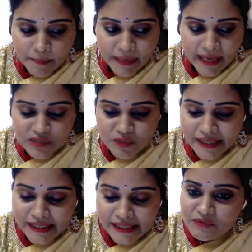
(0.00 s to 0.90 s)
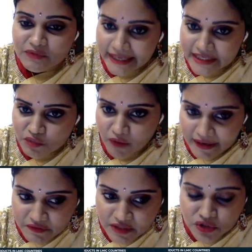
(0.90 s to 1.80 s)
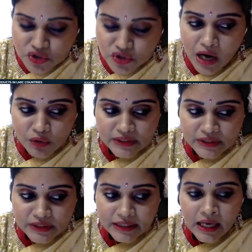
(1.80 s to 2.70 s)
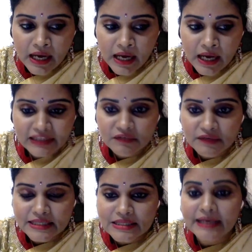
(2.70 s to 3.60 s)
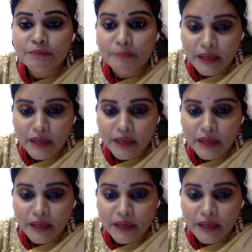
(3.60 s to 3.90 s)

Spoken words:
plans for at least for the next 5 years to counter activities like